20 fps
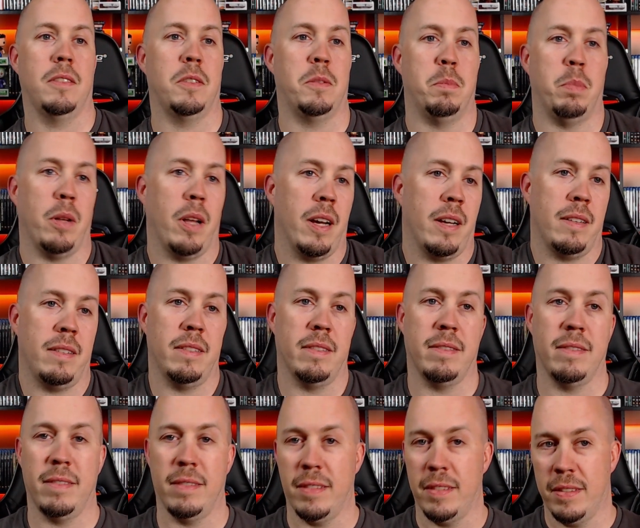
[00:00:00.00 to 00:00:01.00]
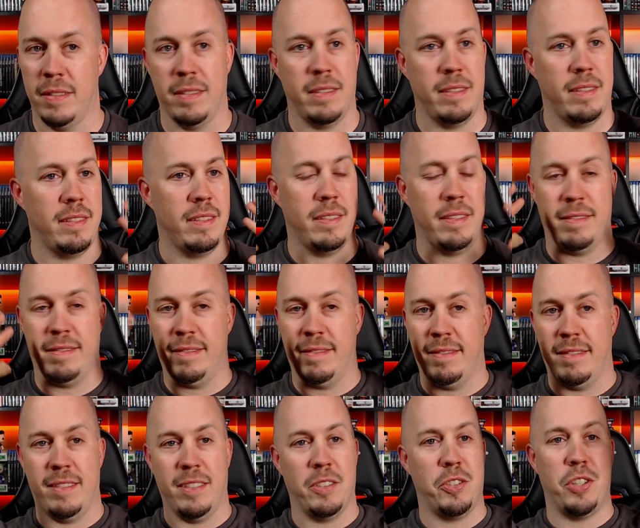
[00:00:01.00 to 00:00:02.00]
Blood.
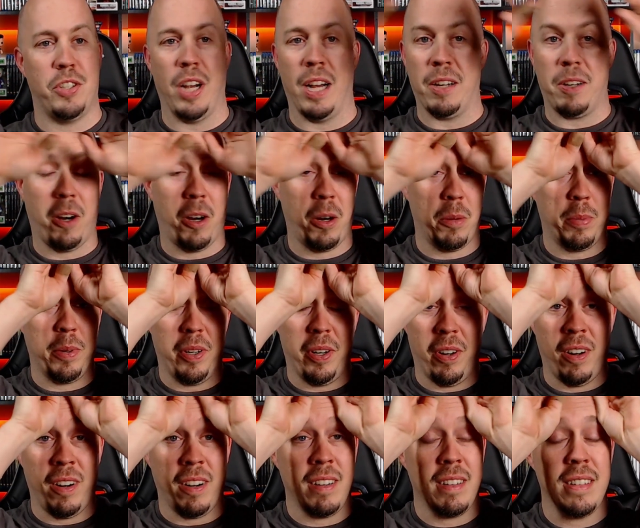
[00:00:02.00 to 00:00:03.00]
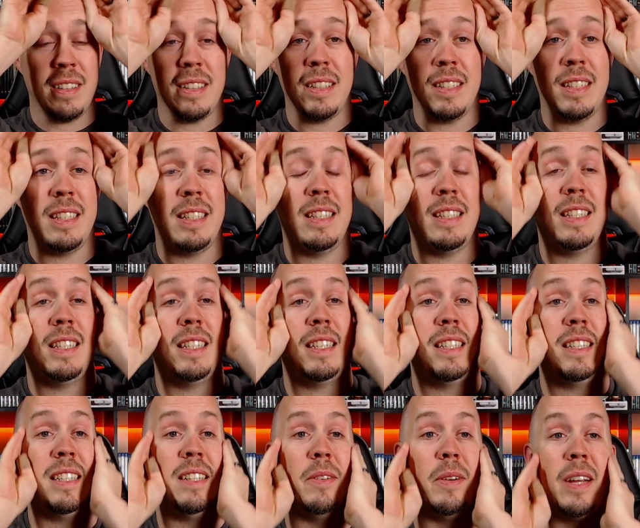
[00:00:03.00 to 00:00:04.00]
There's John Carpenter.
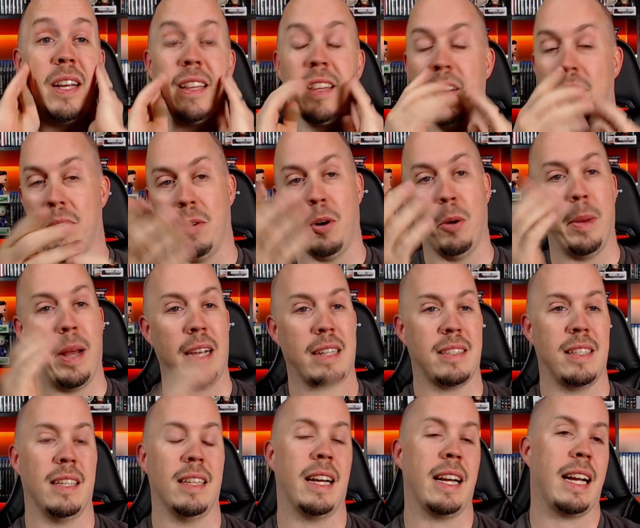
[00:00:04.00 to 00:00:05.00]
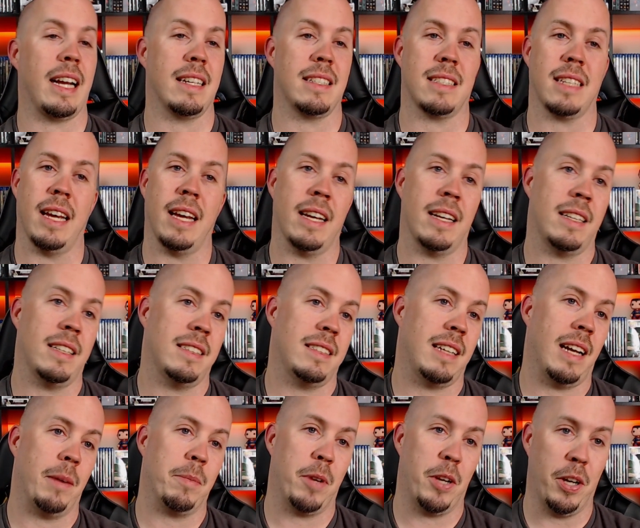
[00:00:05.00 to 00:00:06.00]
We get the throwback scene, like I said.
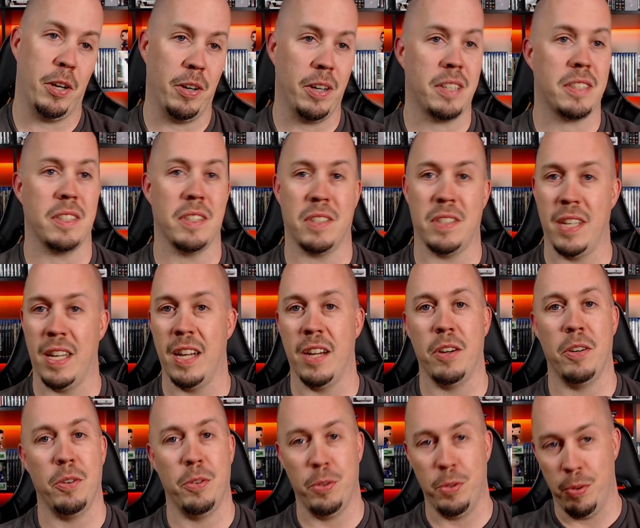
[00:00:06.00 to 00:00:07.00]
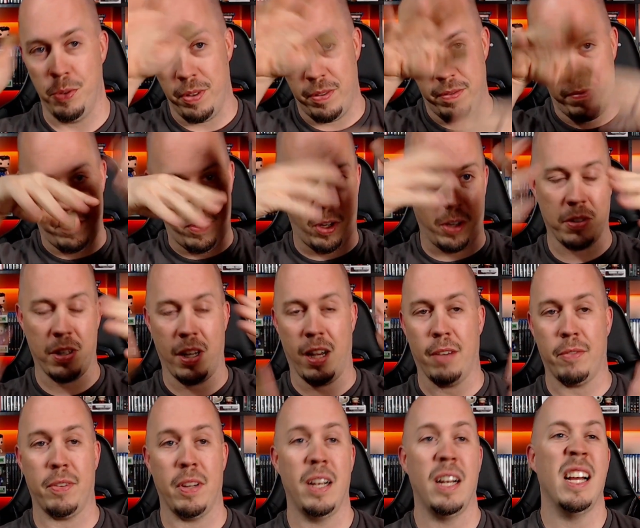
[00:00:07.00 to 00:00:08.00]
I'm curious to see who falls
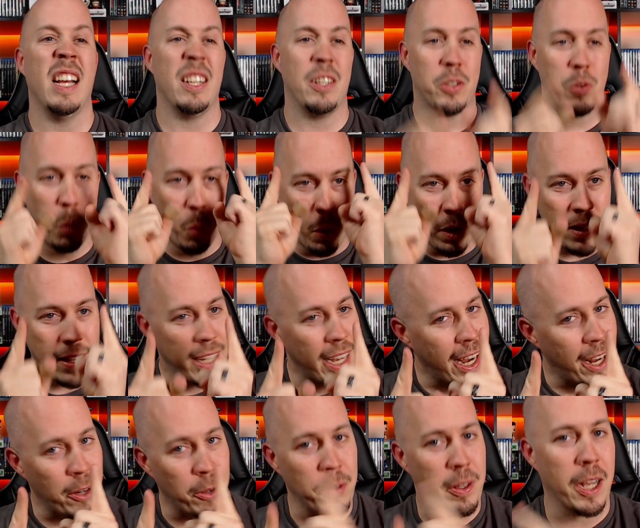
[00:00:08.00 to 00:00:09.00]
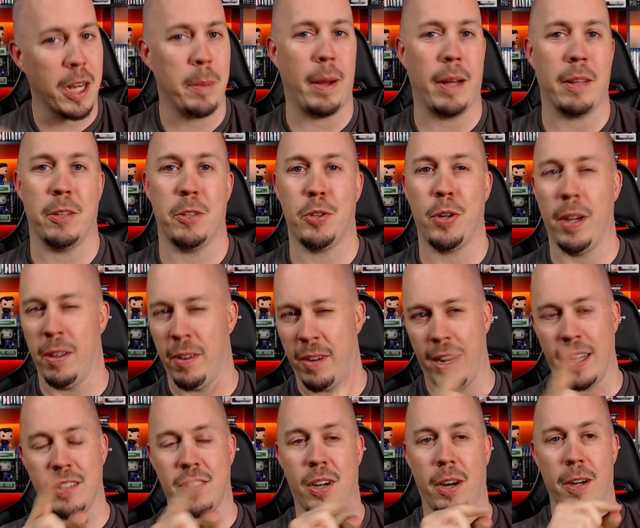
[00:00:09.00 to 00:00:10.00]
off. There's one thing I don't like about the trailer, and I
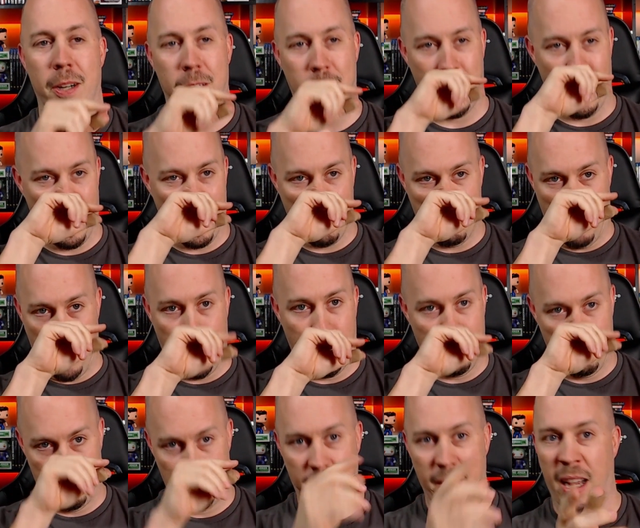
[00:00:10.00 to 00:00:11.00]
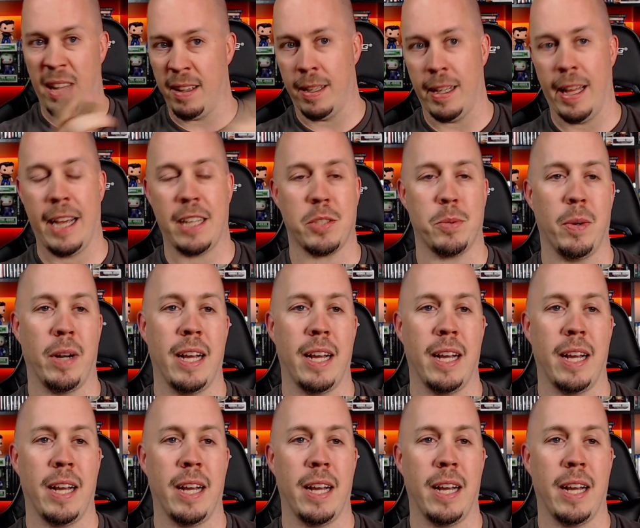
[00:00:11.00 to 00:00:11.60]
started to talk about it on the last one.